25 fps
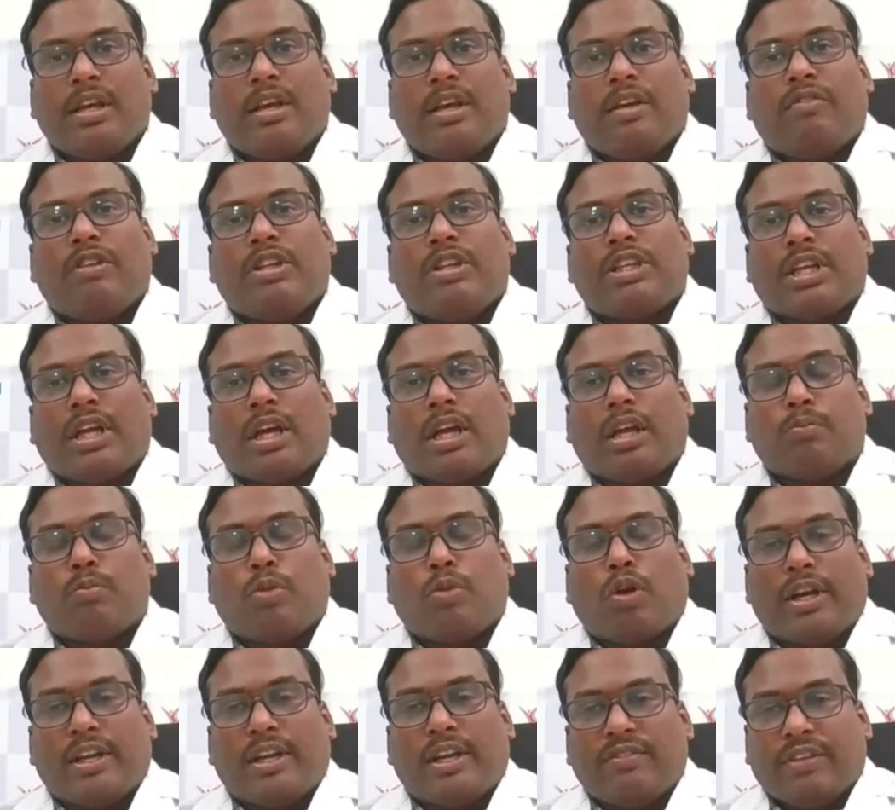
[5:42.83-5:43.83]
which are
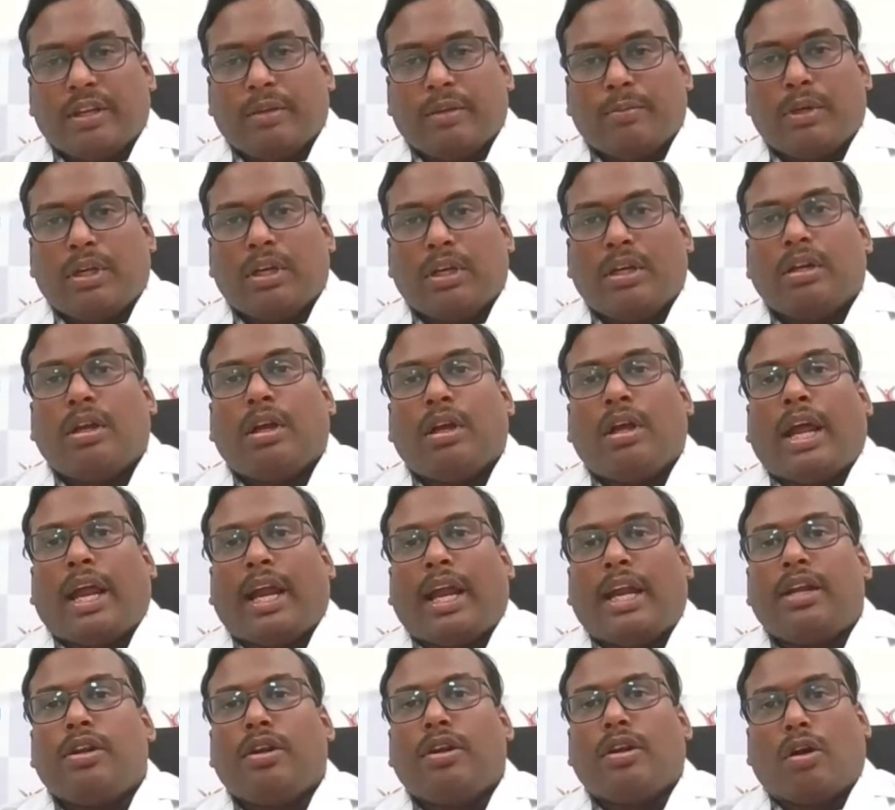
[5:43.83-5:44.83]
modifiable
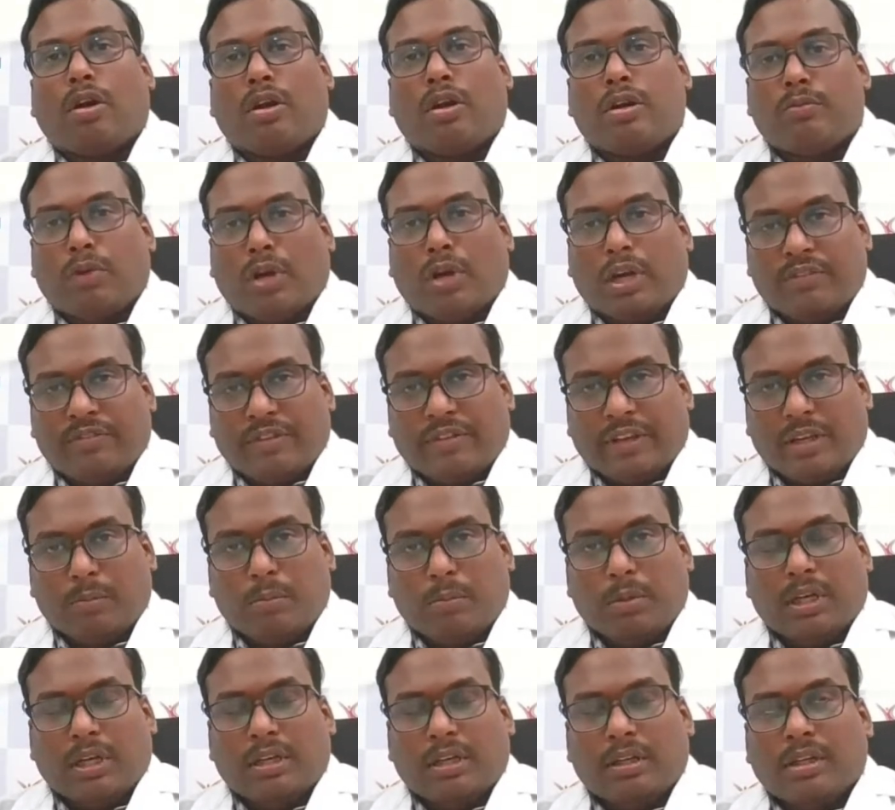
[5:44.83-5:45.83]
and non
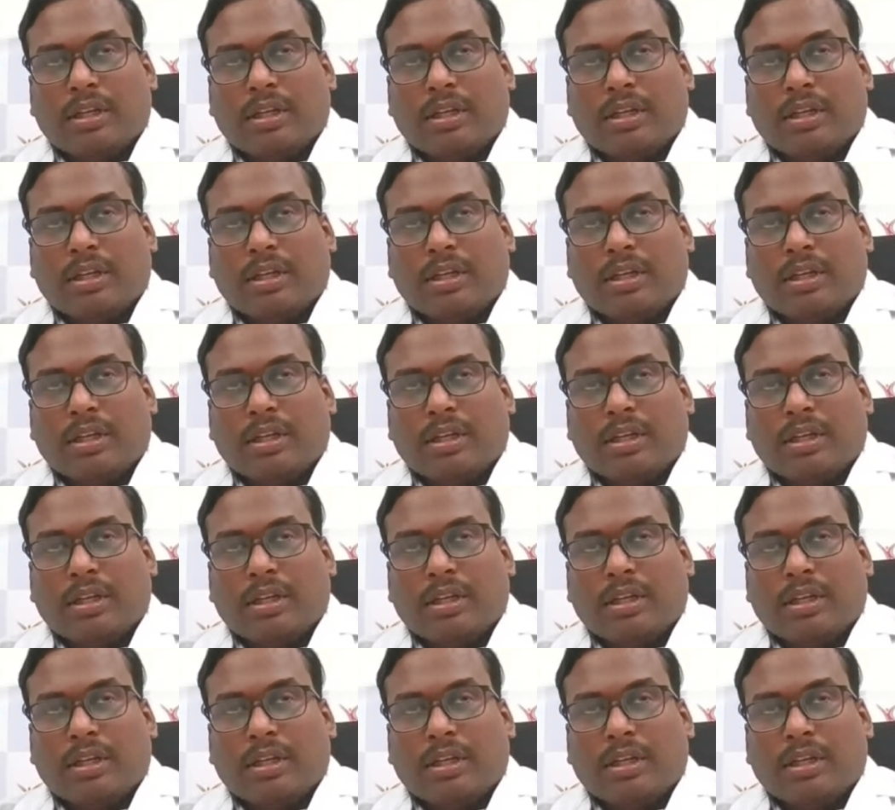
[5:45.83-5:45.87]
modifiable.